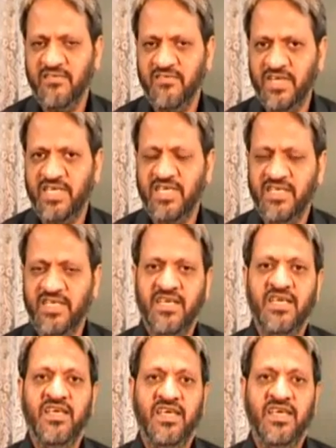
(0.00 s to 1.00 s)
fitted
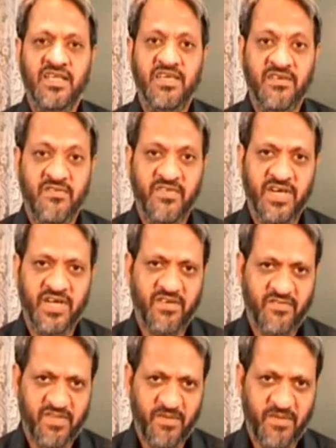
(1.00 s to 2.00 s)
in front
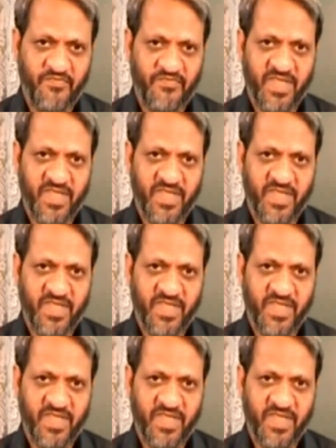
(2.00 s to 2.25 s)
of them